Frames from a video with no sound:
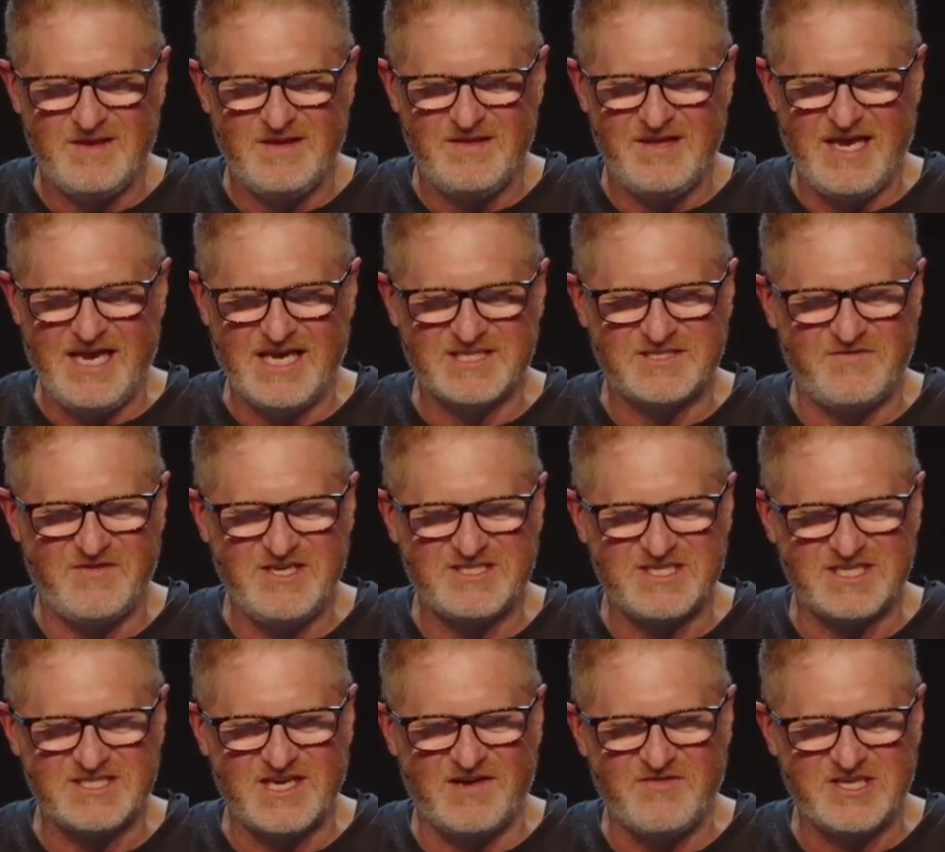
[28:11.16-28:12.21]
The ESV
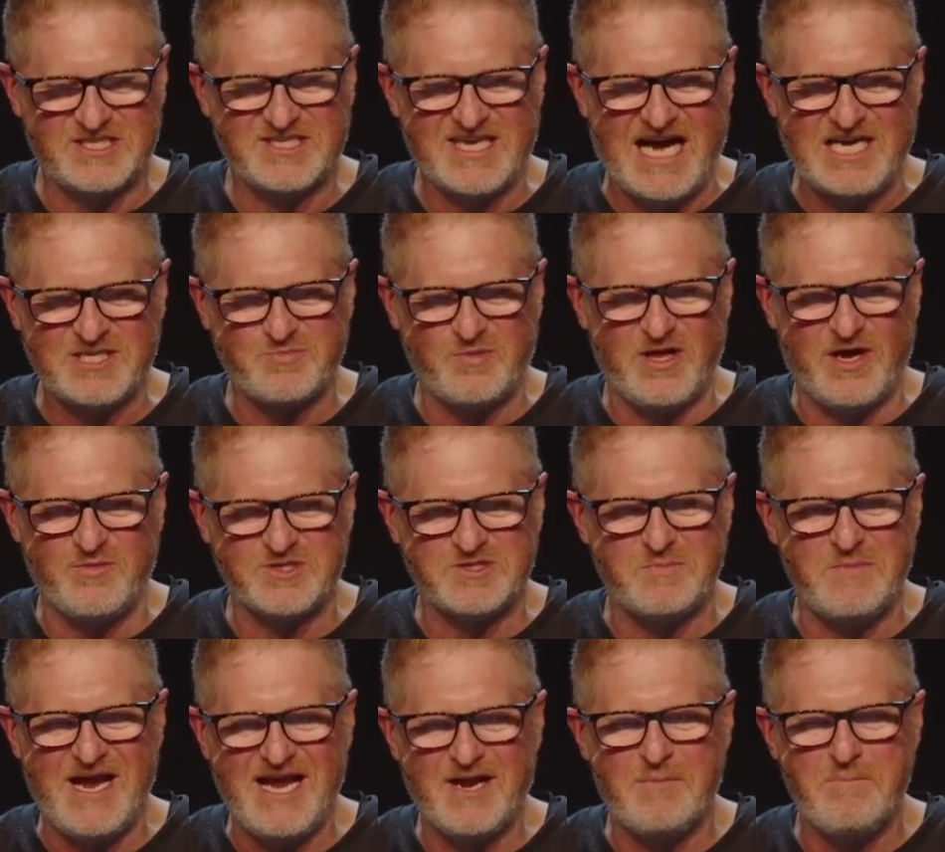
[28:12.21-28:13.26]
says, of this gospel, I was
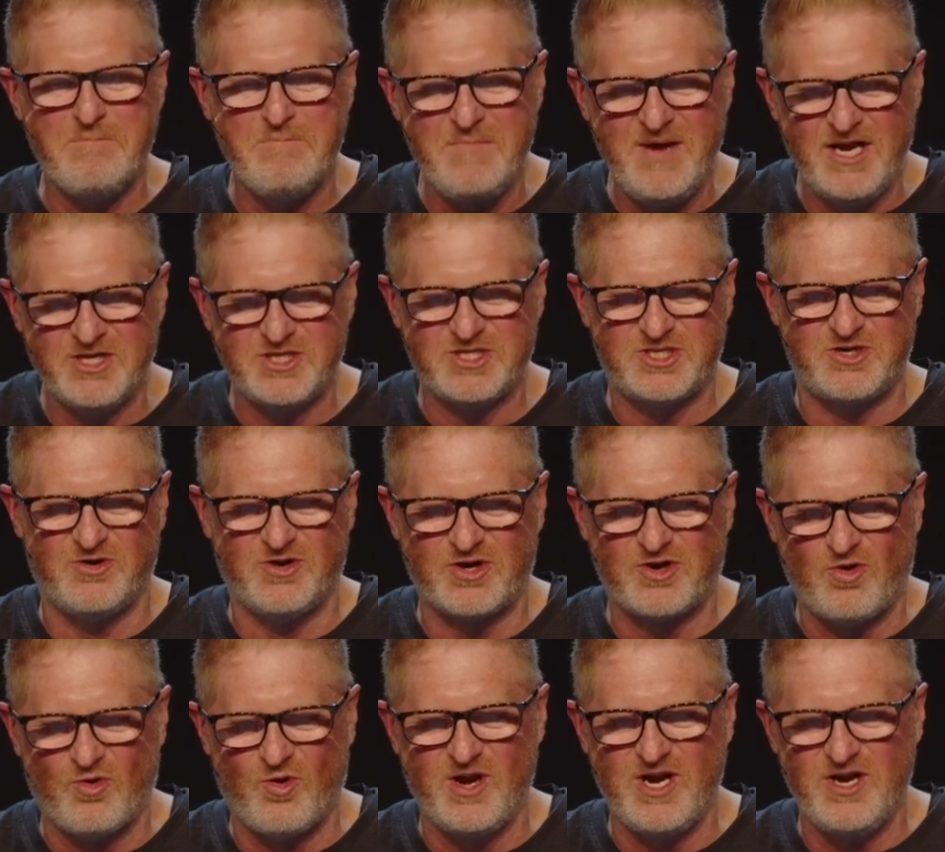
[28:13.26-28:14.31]
made a minister
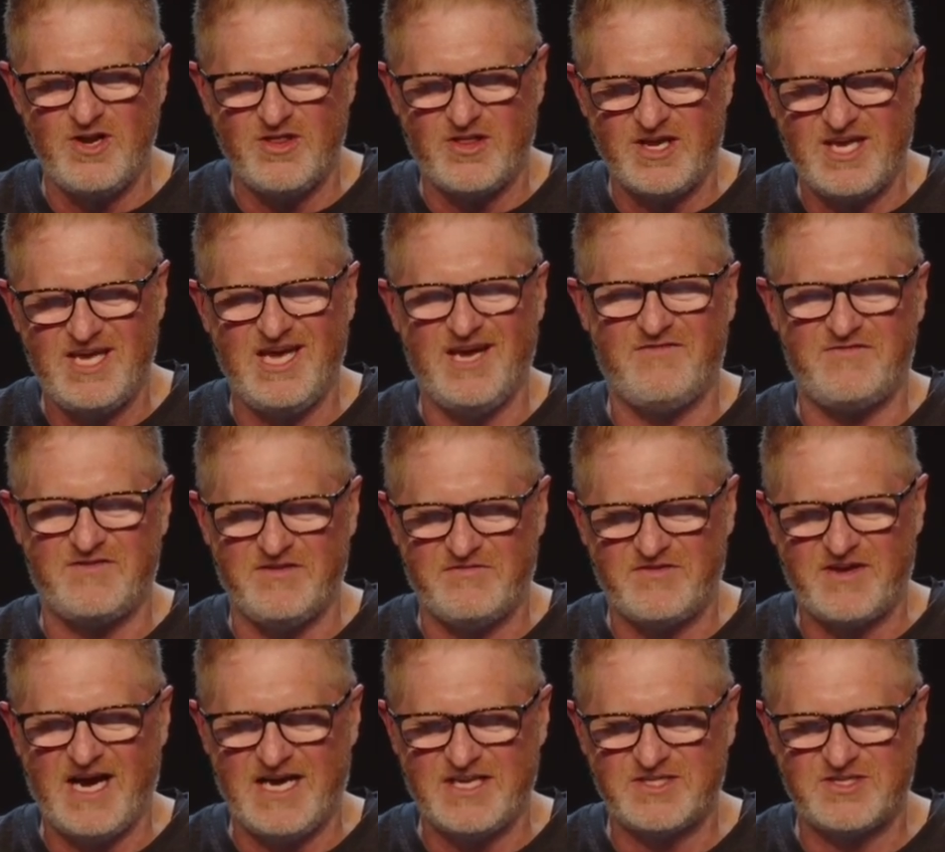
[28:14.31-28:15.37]
according to the gift of
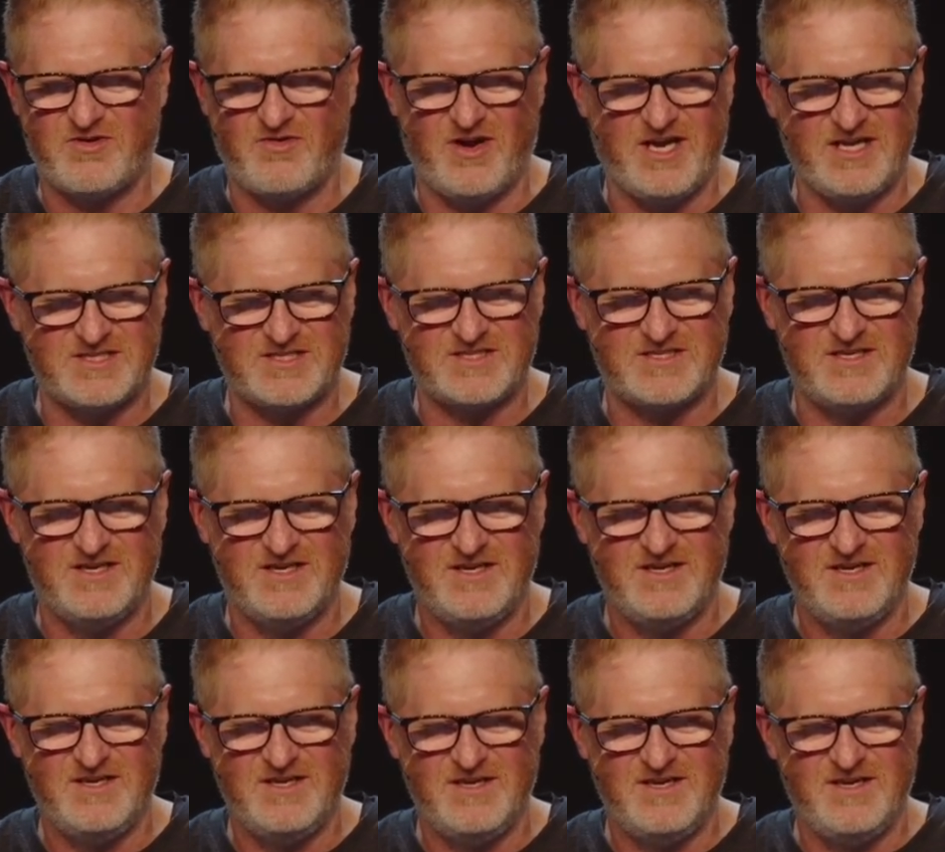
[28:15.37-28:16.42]
God's grace,
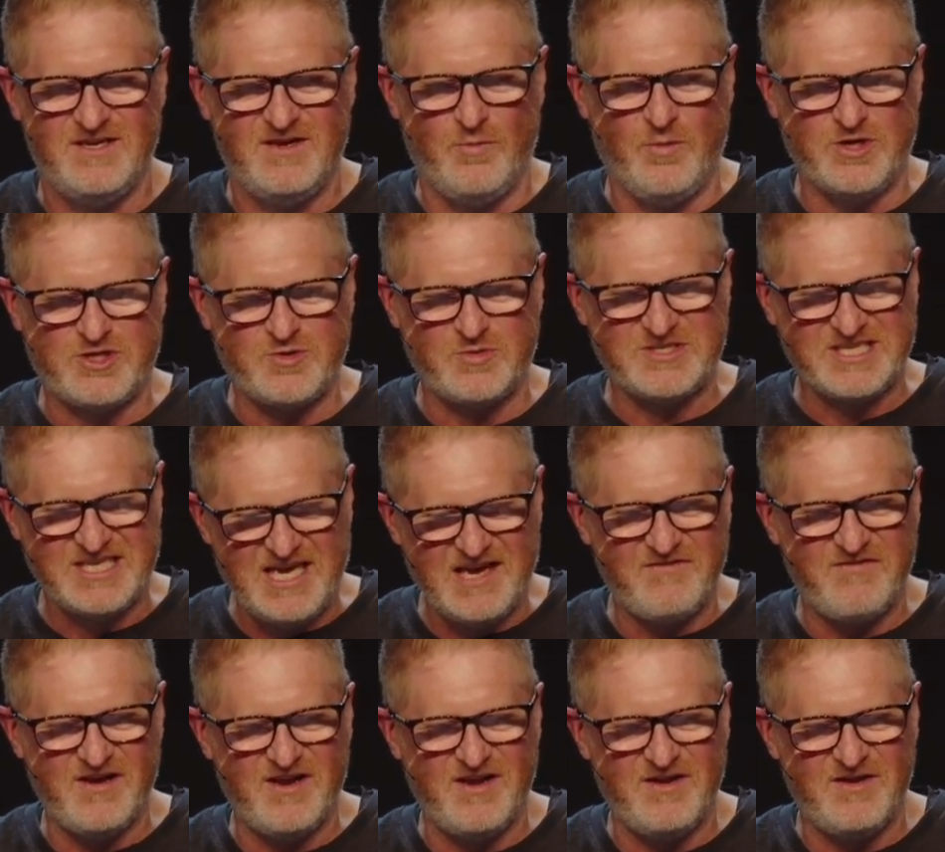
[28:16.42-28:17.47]
which was
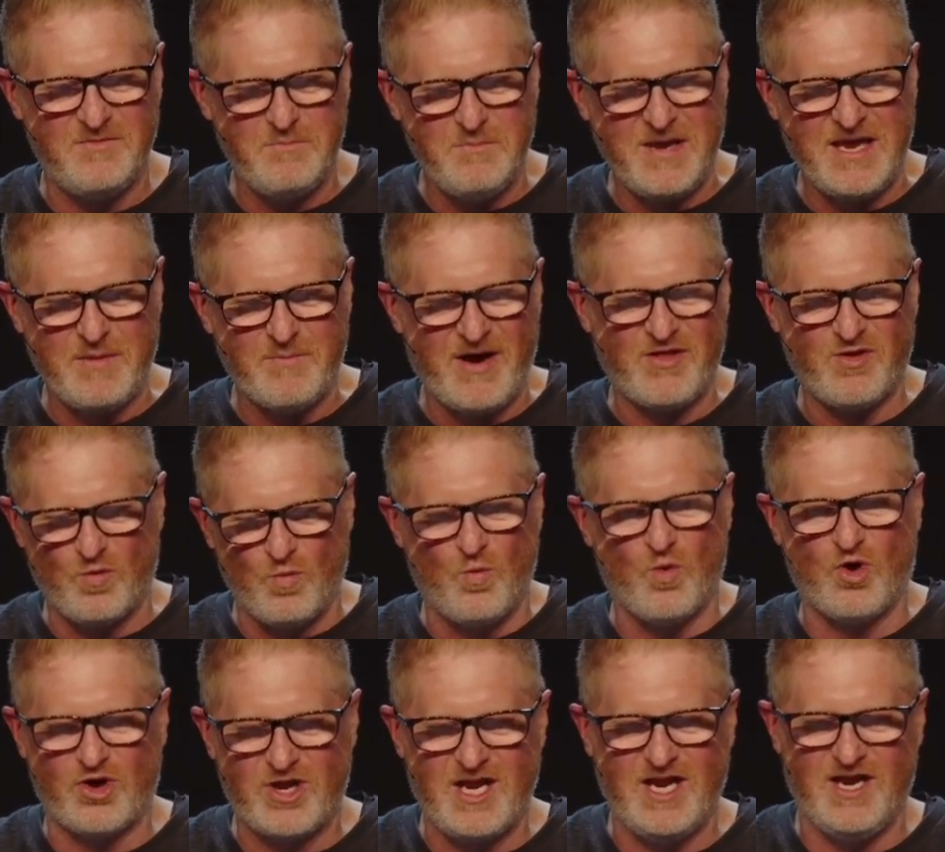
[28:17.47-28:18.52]
given me by the
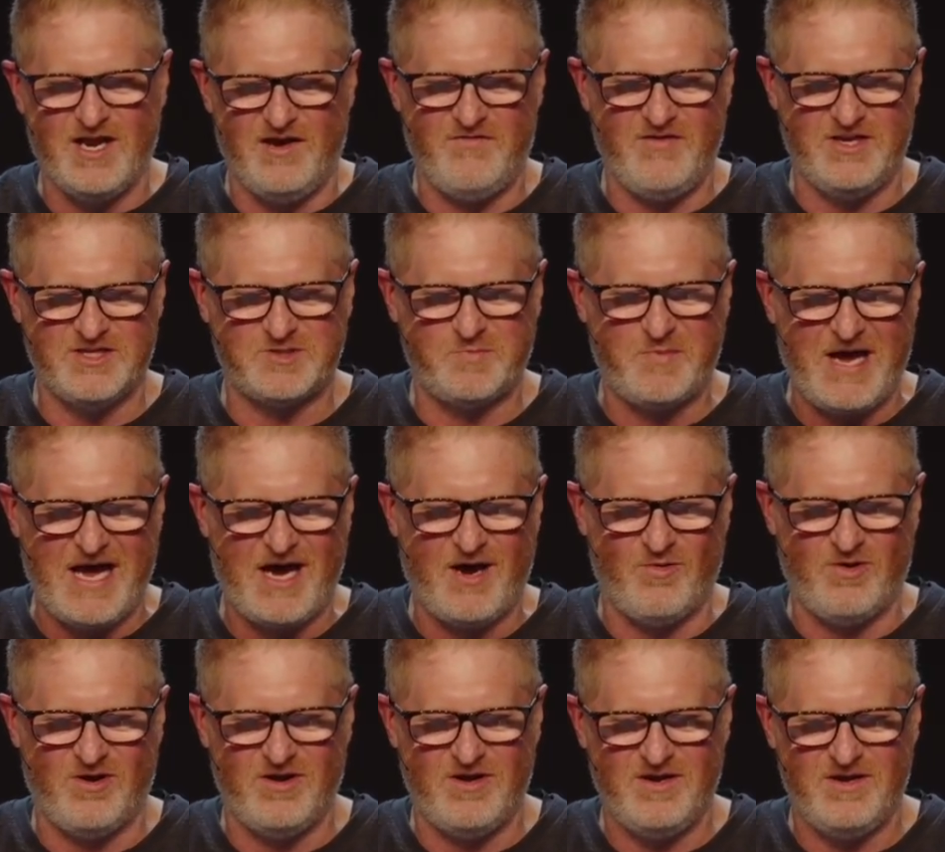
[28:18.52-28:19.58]
working of his
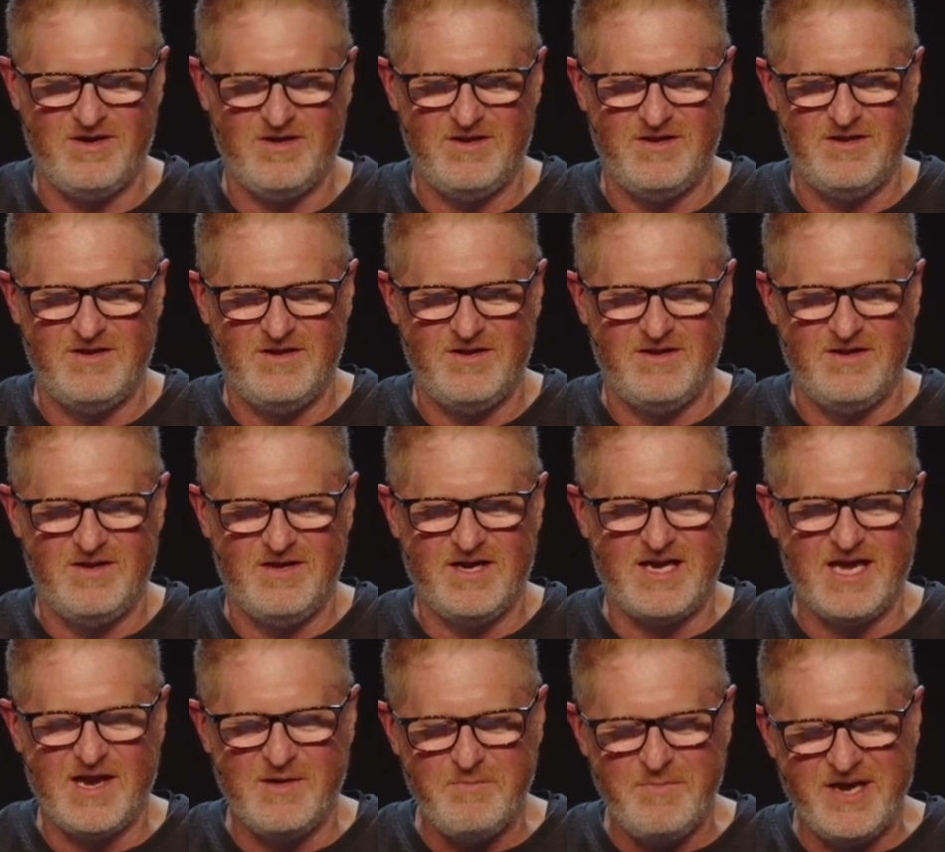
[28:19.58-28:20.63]
power.
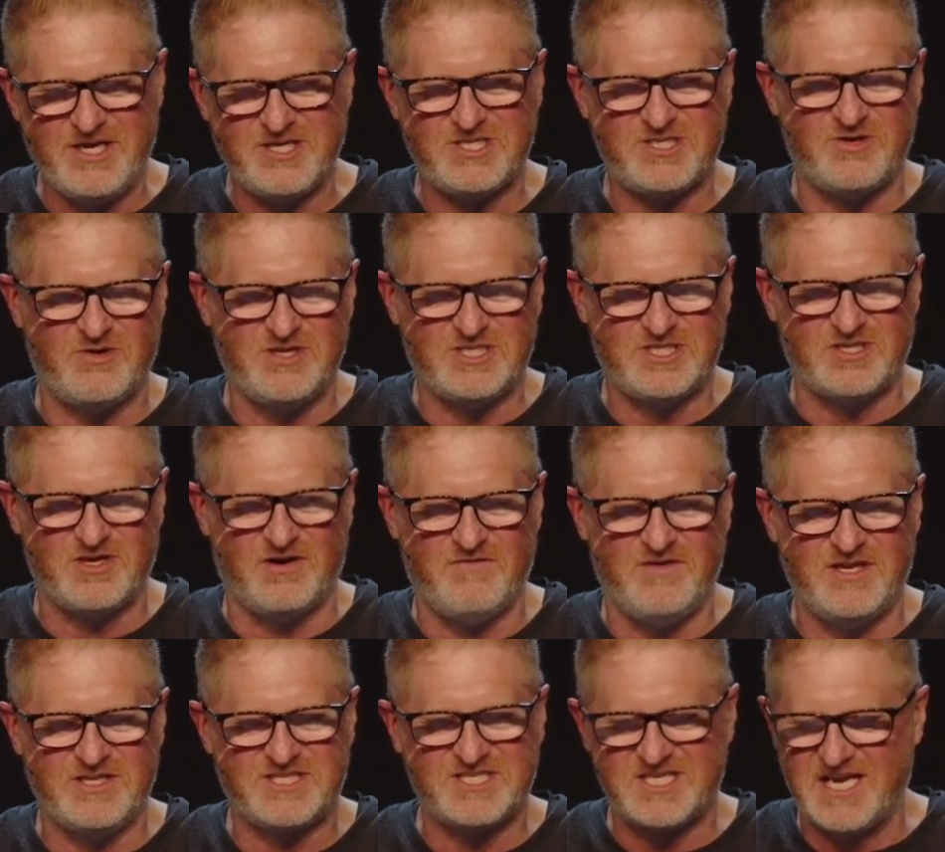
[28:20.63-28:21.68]
Again, minister and
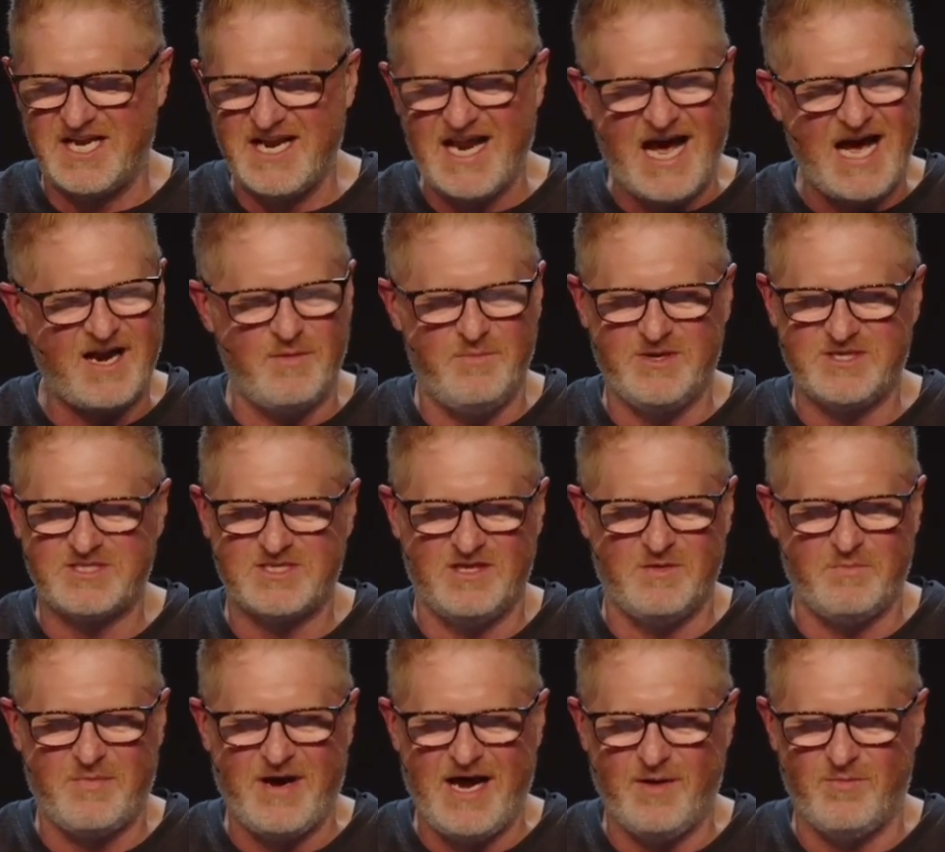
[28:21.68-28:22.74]
servant, synonymous in the
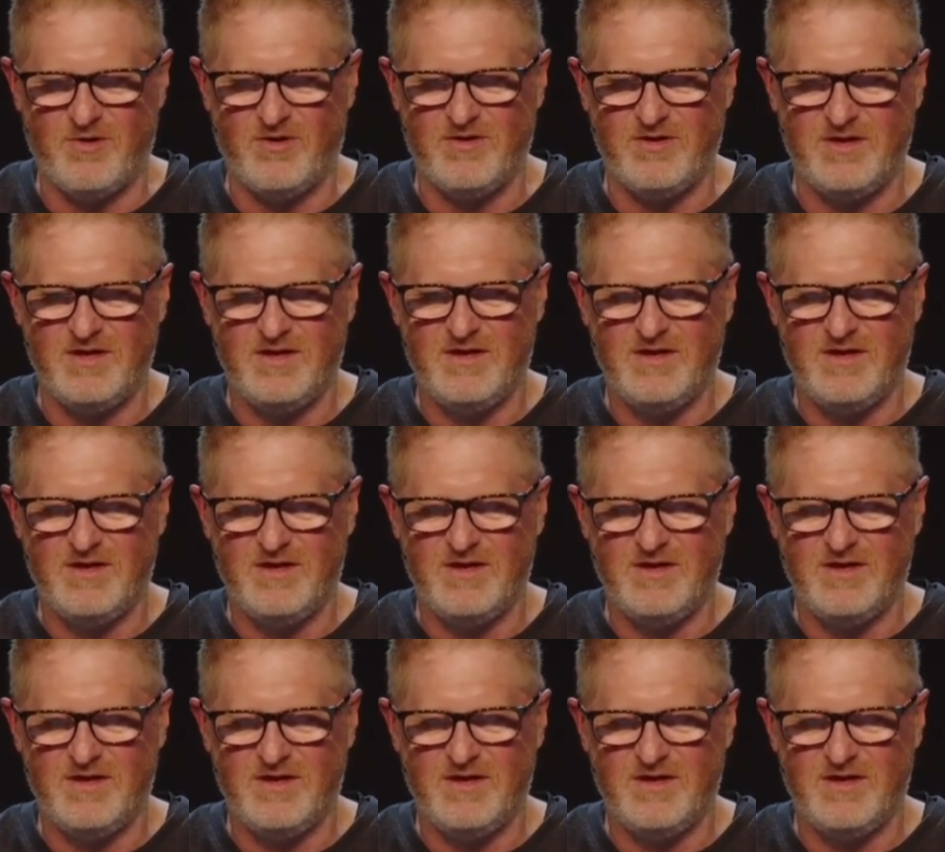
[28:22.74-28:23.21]
Bible.